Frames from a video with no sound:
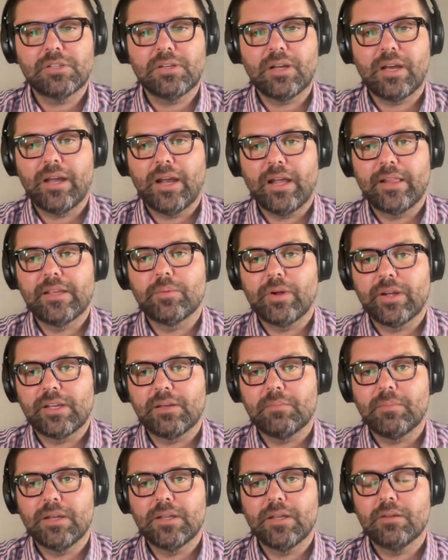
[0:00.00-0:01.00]
I highly
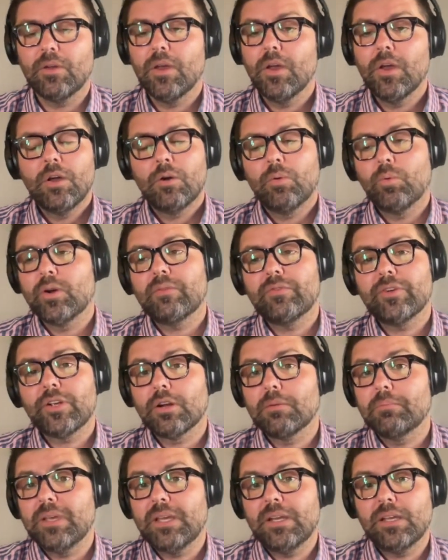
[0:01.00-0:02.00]
recommend it, whatever
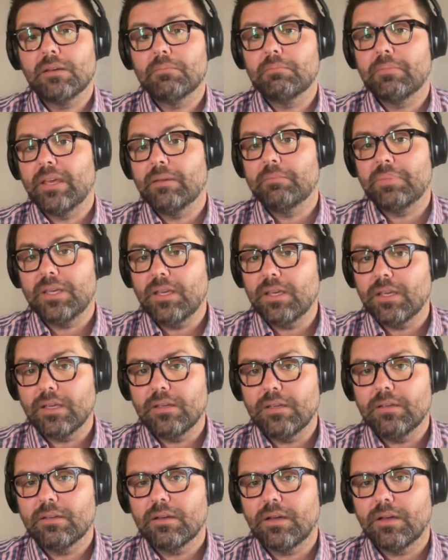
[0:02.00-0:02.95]
your medium may be.